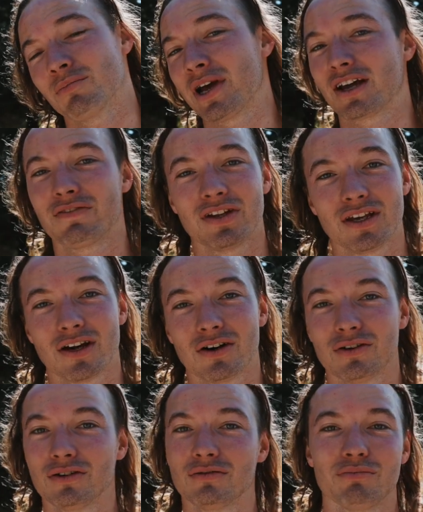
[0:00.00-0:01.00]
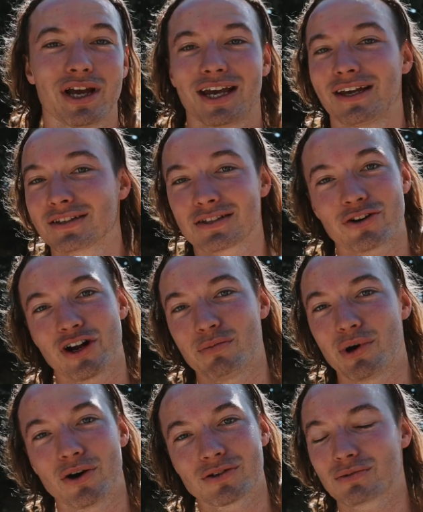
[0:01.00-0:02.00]
make a video, make an
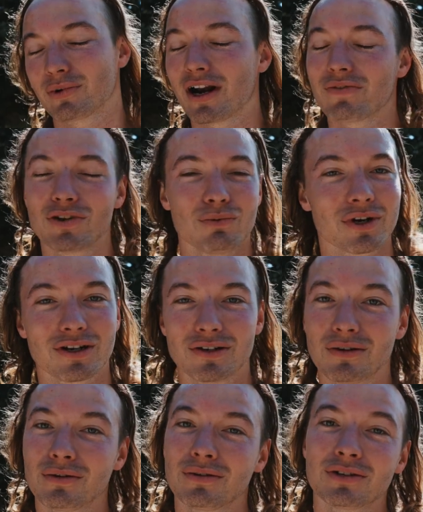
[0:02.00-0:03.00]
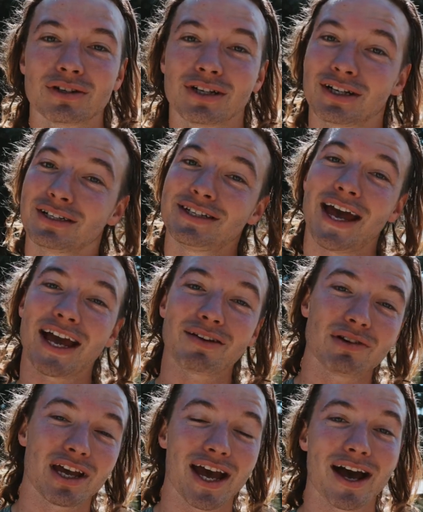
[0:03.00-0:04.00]
Instagram post, whatever you wanna do.
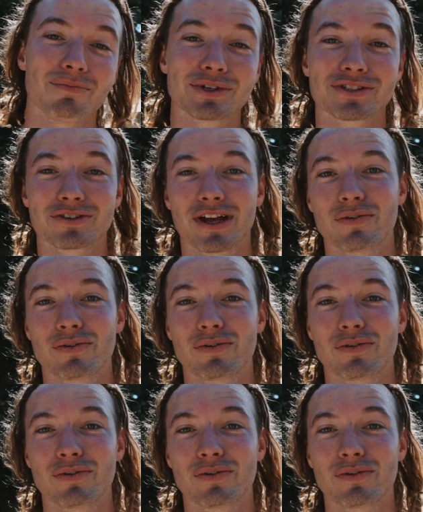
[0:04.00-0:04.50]
Tag me at Mr.